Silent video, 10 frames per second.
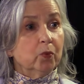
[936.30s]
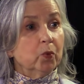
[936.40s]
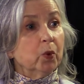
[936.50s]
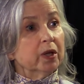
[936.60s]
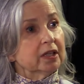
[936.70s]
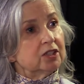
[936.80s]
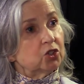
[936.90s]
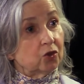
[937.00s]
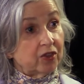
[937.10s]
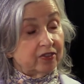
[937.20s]
really,
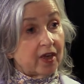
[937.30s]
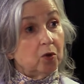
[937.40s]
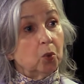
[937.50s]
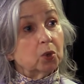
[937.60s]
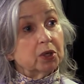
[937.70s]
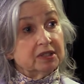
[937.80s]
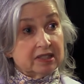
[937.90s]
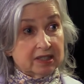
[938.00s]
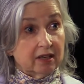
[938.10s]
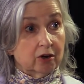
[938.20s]
so that they will
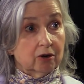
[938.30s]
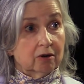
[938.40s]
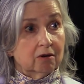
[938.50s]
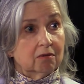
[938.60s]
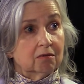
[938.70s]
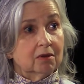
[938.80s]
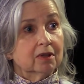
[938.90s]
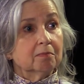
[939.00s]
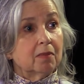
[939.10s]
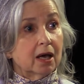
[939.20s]
consider
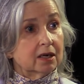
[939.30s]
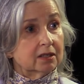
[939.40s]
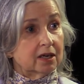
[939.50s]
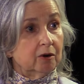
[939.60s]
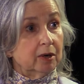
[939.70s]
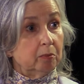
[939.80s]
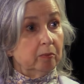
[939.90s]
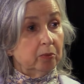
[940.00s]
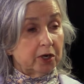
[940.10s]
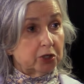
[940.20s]
the monetary
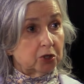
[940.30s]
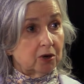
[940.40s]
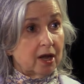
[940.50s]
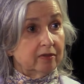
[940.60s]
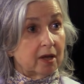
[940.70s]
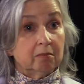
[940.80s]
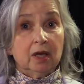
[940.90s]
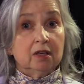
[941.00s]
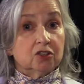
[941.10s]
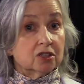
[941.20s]
pressure on them,
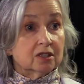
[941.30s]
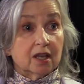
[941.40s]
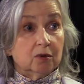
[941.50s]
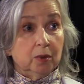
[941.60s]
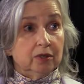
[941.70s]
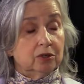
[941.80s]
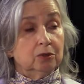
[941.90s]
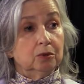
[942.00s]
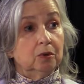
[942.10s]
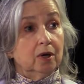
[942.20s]
just like we
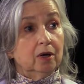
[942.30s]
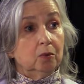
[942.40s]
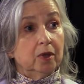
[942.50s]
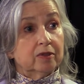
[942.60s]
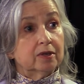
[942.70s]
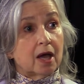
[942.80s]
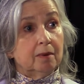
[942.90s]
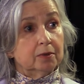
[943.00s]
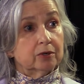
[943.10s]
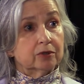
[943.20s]
do with
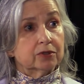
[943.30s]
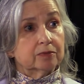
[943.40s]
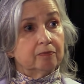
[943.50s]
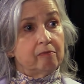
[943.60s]
adopters.